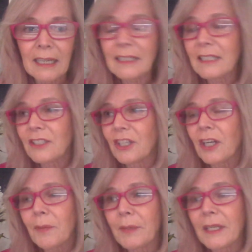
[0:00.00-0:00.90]
And in
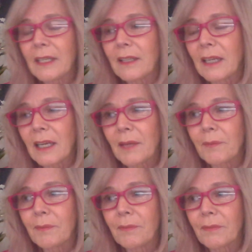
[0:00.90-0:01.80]
Derby,
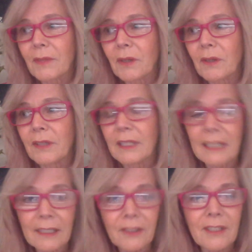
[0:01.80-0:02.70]

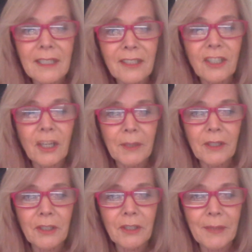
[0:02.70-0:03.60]
the leaders in
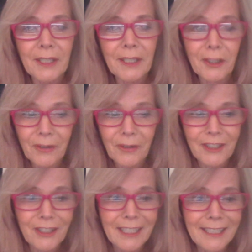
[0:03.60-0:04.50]
Derby are to be
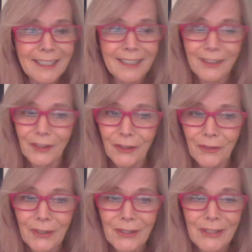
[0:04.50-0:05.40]
congratulated, the
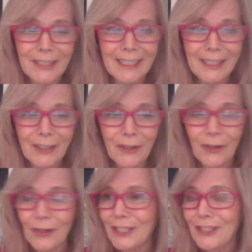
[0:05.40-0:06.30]
university, the
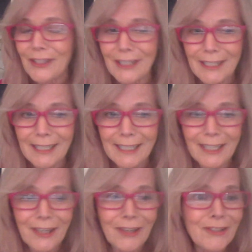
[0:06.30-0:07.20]
college, the
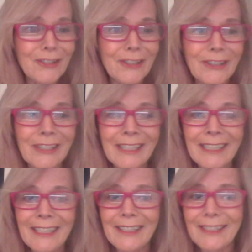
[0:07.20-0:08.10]
city council,
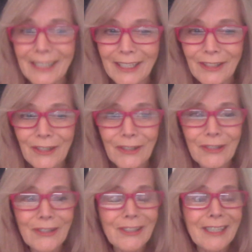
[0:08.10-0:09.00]
the
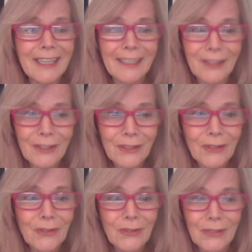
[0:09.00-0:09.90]
teachers in the
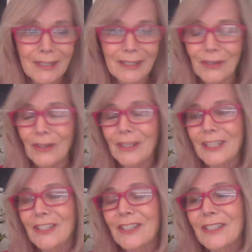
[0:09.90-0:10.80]
schools and the
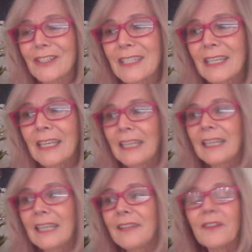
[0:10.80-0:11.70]
colleges,
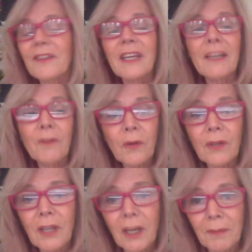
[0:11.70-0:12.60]
in that they have
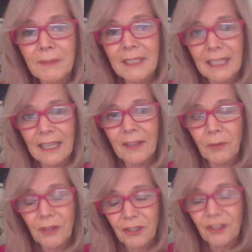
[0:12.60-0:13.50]
all come
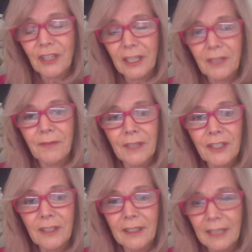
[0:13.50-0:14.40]
together with a shared
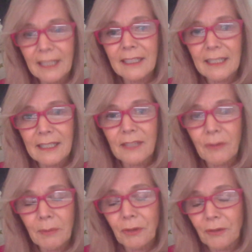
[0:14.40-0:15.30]
vision, and that is
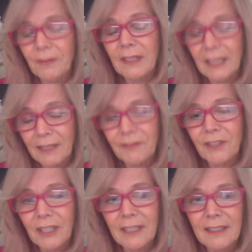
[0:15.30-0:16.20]
to improve the
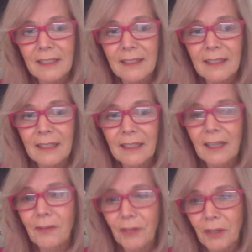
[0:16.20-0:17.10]
life chances
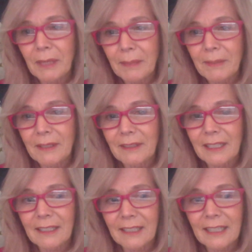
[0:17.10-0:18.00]
of young
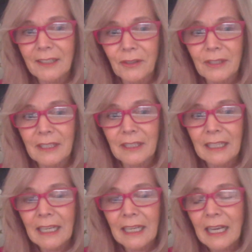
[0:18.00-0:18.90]
people and
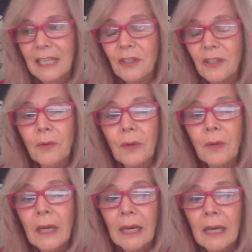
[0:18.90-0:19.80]
adults. And
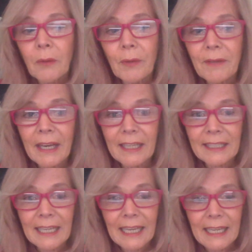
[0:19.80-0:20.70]
so we've
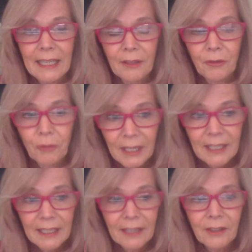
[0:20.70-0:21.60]
had a
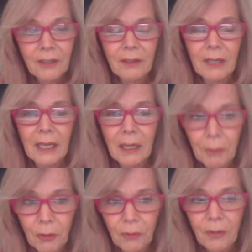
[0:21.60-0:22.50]
3-year
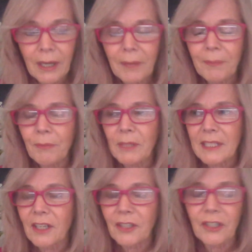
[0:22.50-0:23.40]
program. We
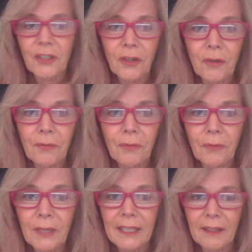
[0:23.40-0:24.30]
started off
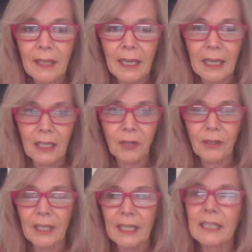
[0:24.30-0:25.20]
really
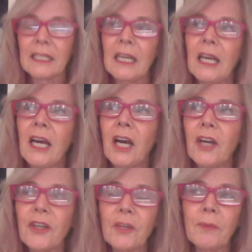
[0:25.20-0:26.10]
looking at
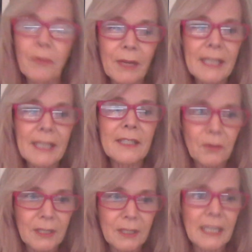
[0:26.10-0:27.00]
how can we raise
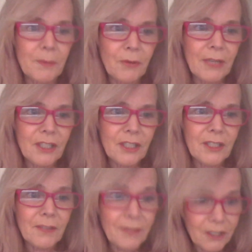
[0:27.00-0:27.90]
those
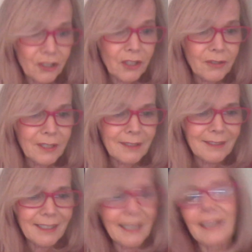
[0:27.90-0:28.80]
aspirations of the
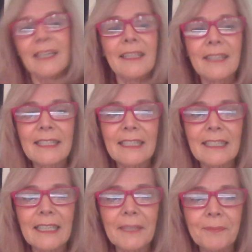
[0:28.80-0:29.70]
children in the
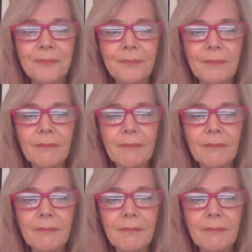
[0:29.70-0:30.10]
city.